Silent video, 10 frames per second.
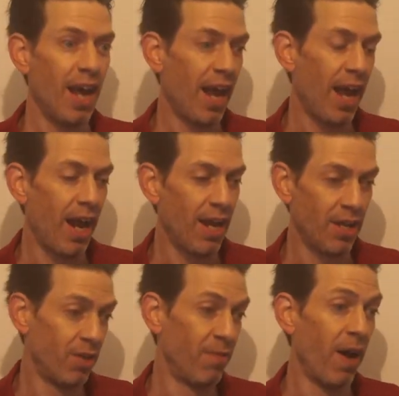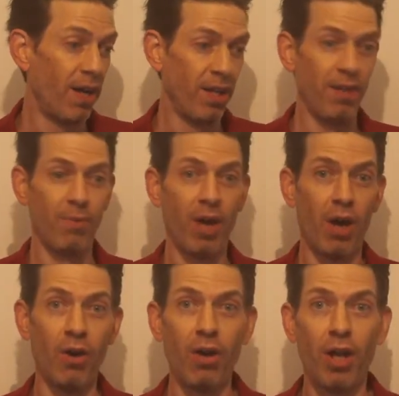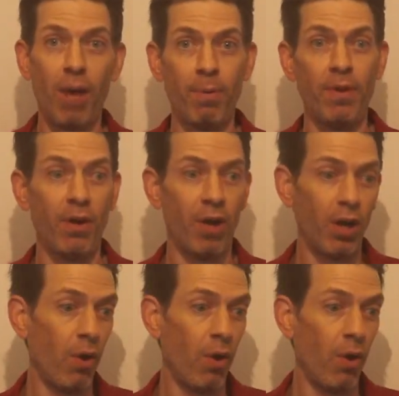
and until finally we got herded up, and they're like,